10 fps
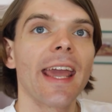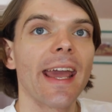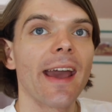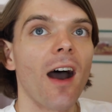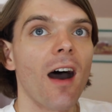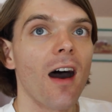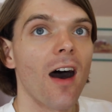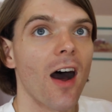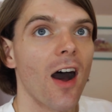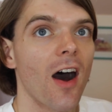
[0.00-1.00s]
Here
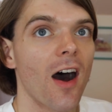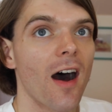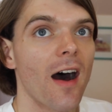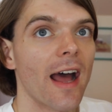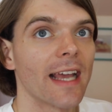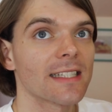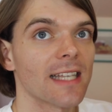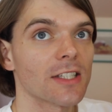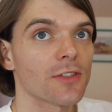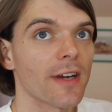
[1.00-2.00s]
are her
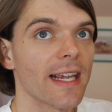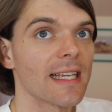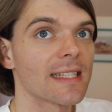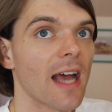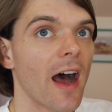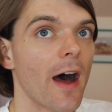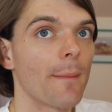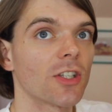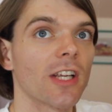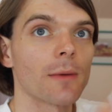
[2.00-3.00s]
accessories.
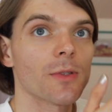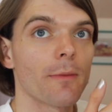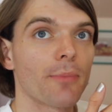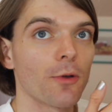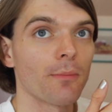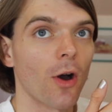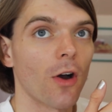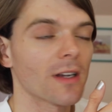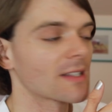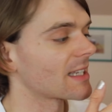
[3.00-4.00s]
Um, she comes with a
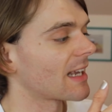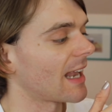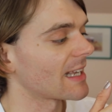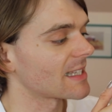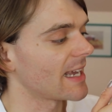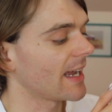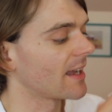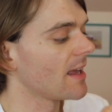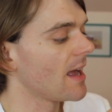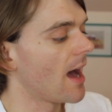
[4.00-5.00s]
boombox,
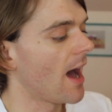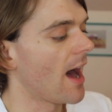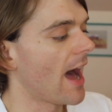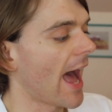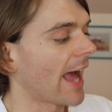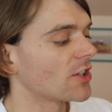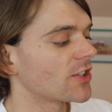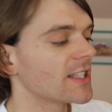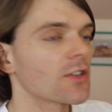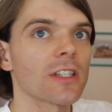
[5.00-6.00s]
classic. Uh, and
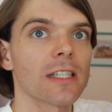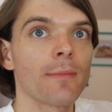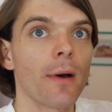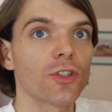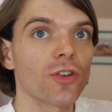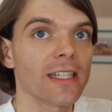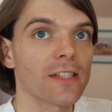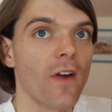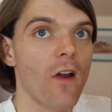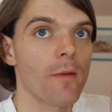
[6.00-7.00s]
she's got some
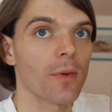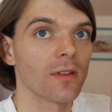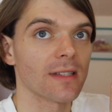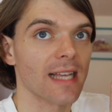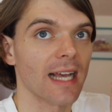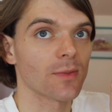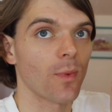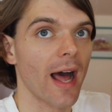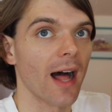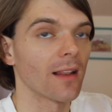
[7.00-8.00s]
transferables as
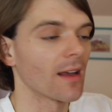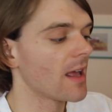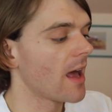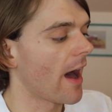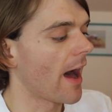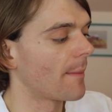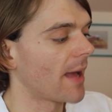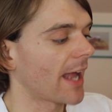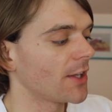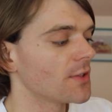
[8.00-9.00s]
well.
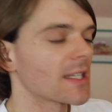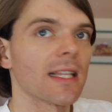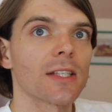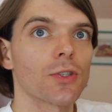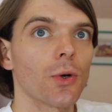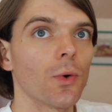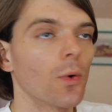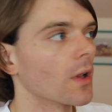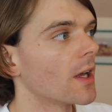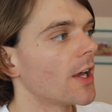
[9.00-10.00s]
Um, and using this
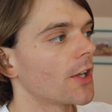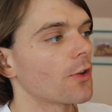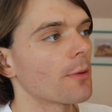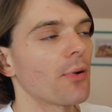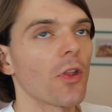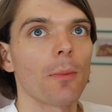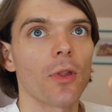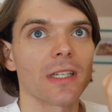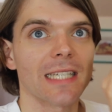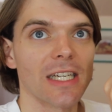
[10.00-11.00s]
tool, you can put them
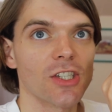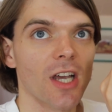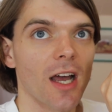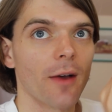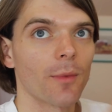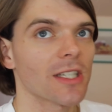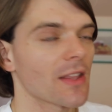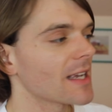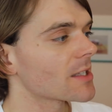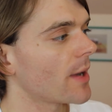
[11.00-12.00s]
on the t-shirt, which
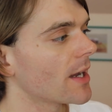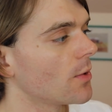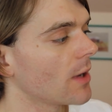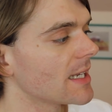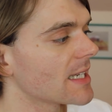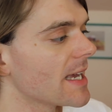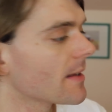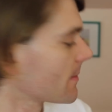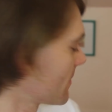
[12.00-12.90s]
I think is quite a cool idea.